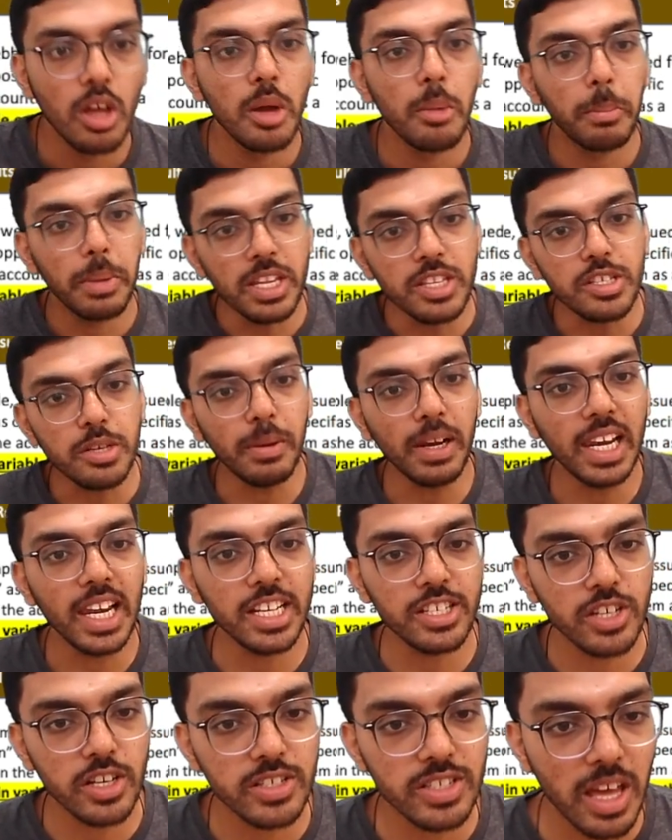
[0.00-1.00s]
Principal
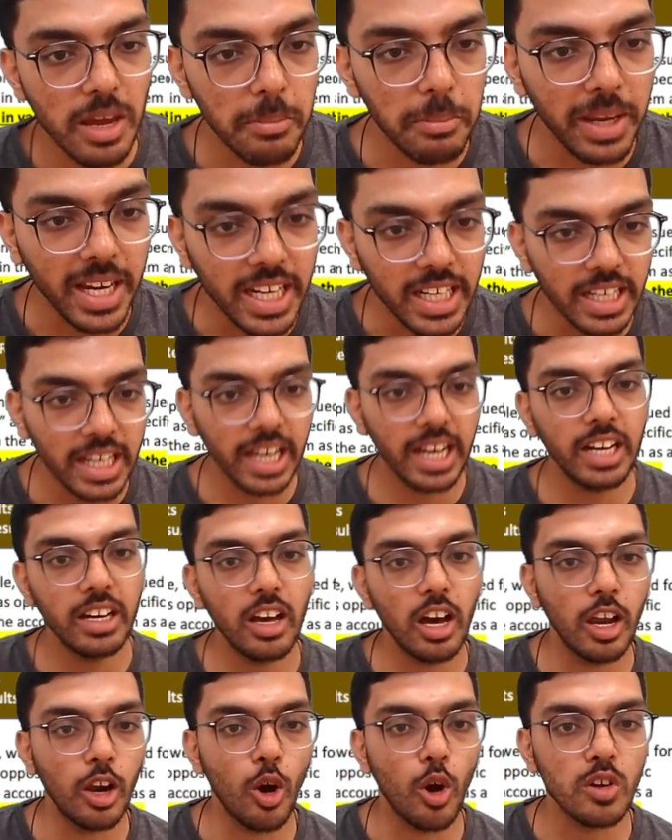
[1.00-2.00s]
ledgers are maintained
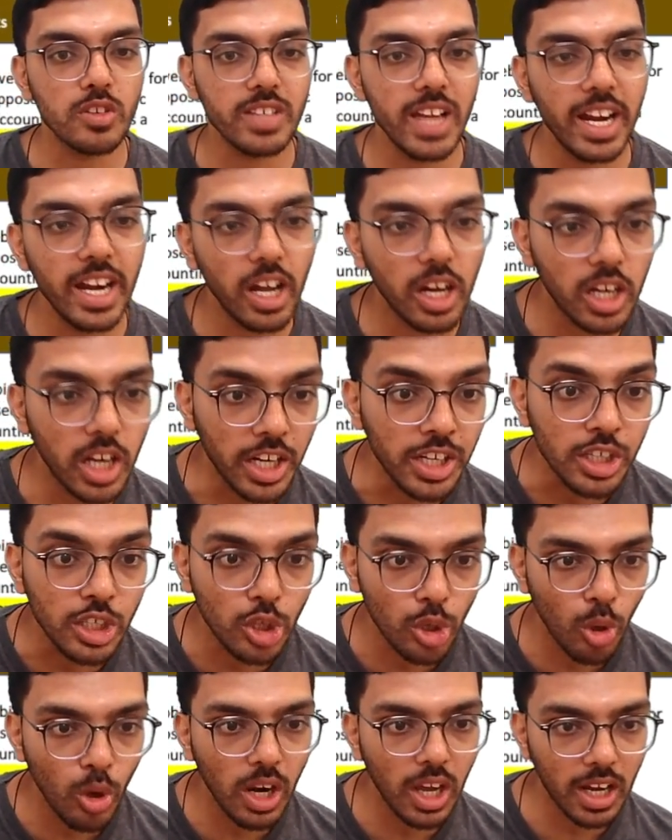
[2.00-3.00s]
alongside a
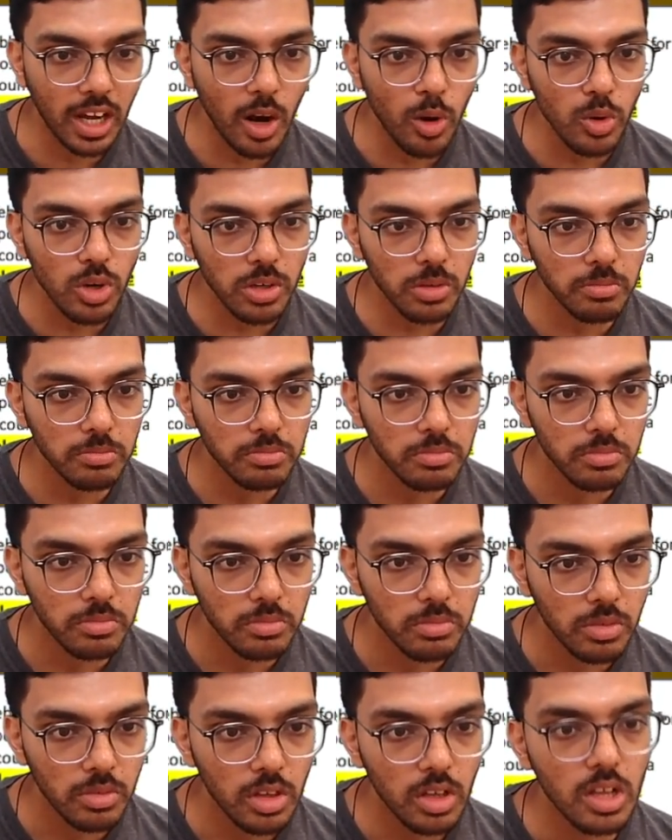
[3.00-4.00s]
control account.
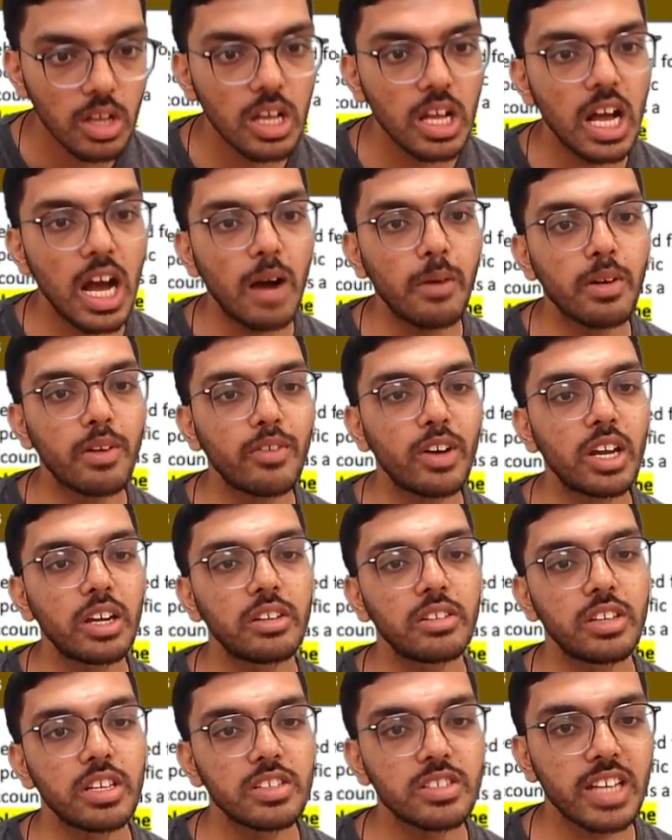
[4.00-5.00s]
However,
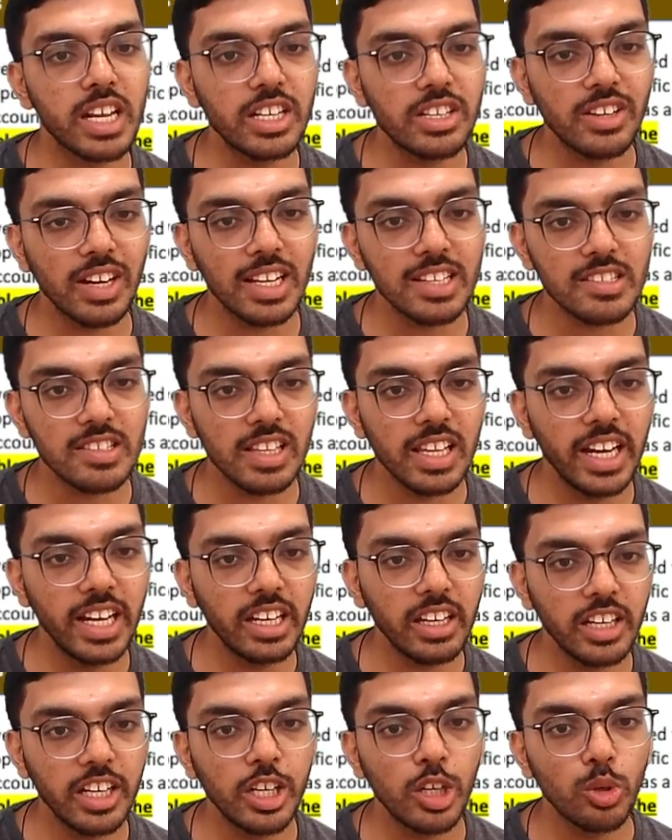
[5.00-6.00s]
this can translate
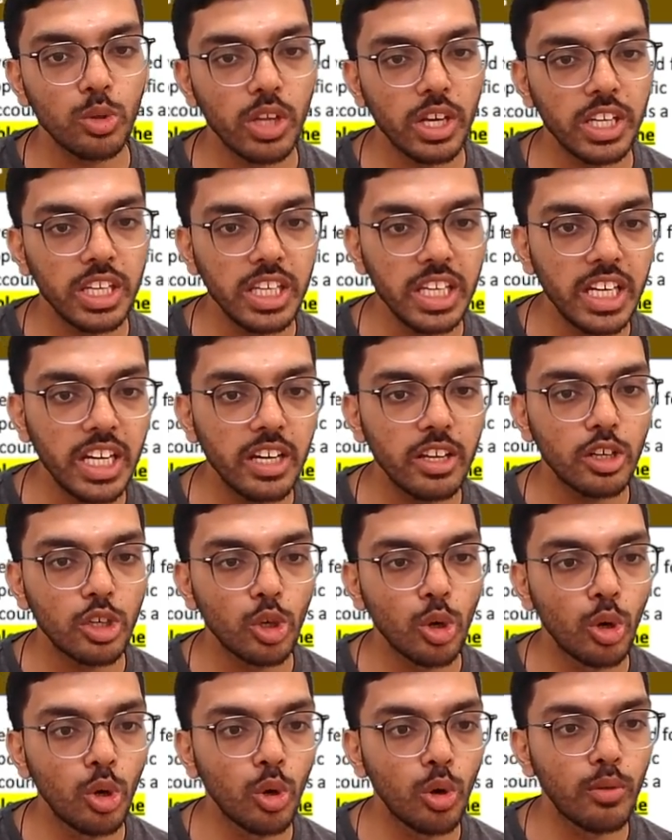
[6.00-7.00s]
into the need
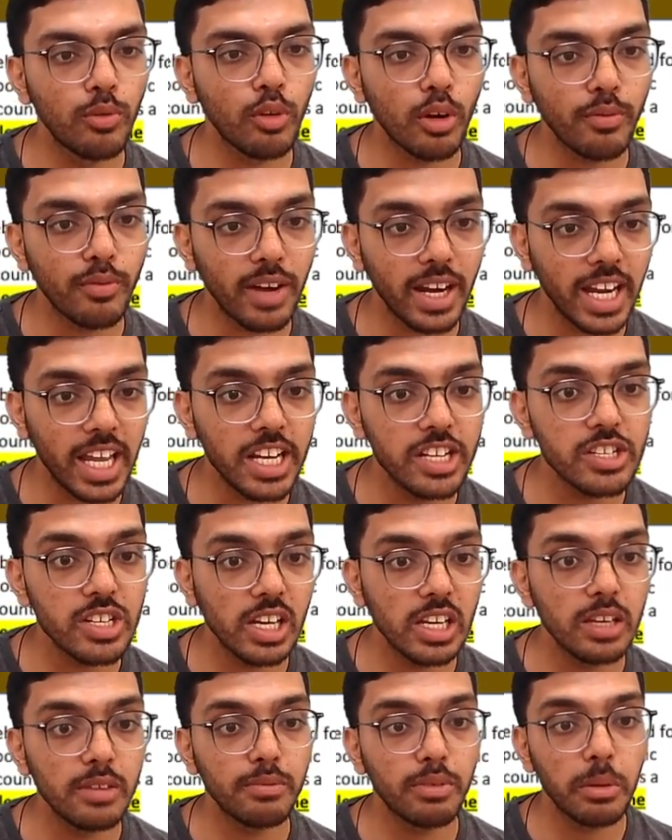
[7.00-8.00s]
to look for
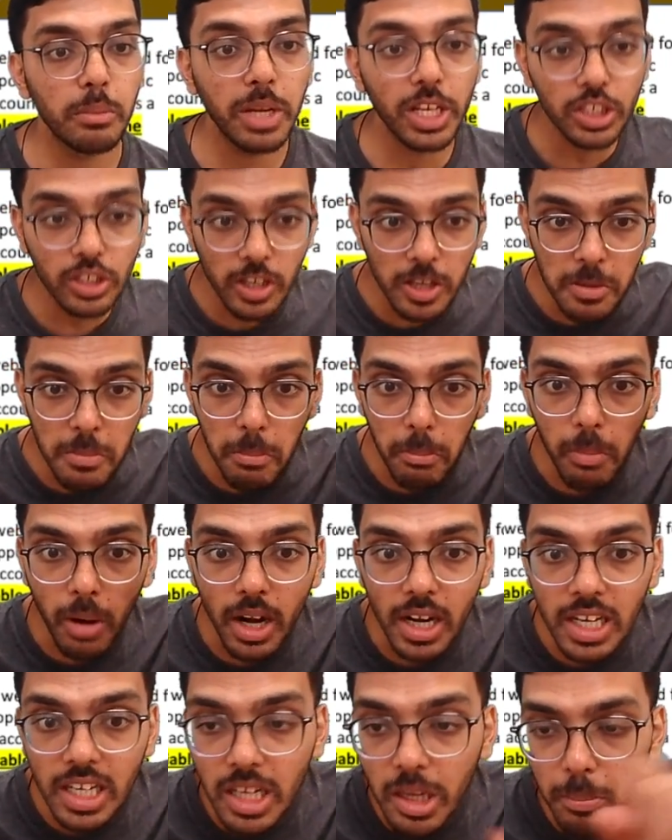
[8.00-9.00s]
financial information in
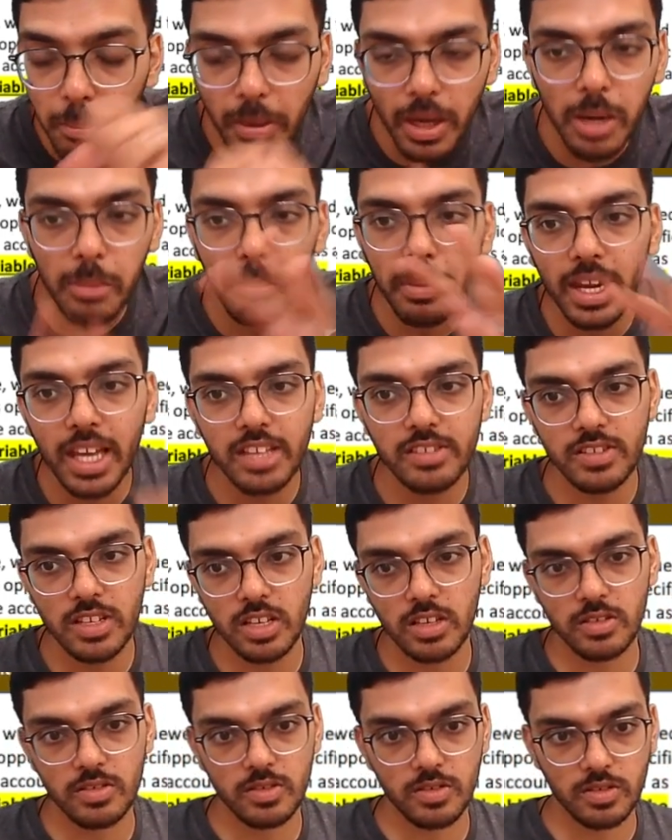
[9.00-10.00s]
multiple
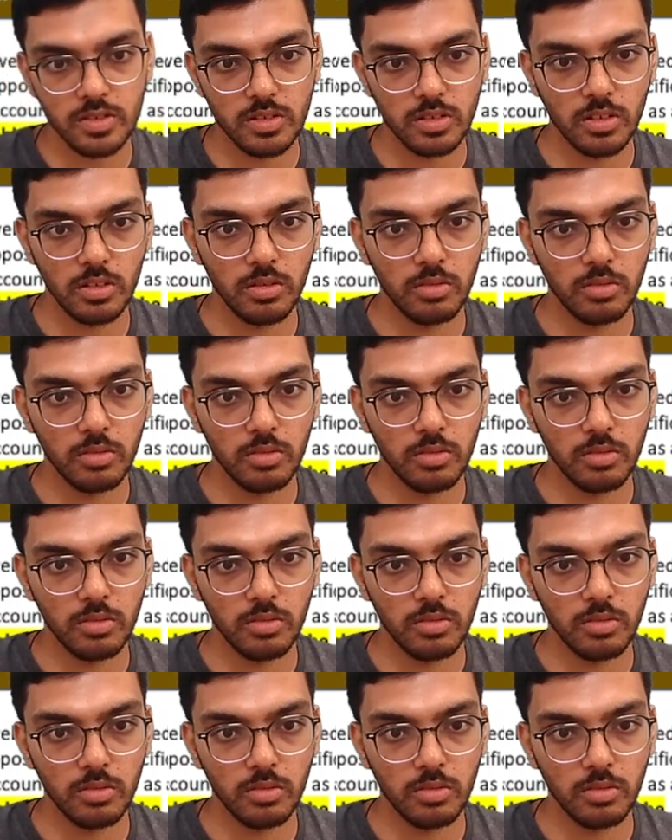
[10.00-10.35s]
places.